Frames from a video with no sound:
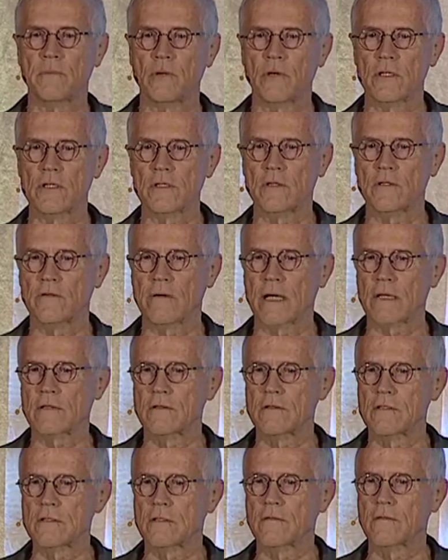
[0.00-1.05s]
boards of
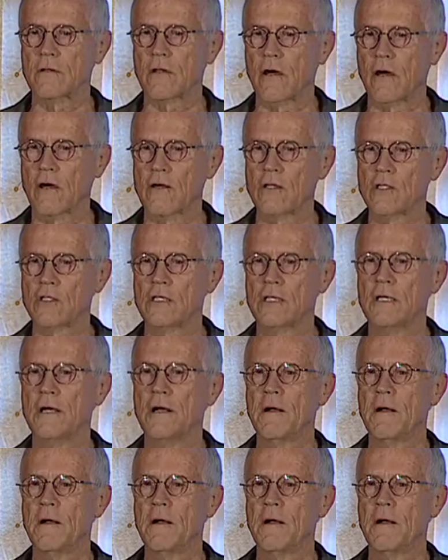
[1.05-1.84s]
directors of large,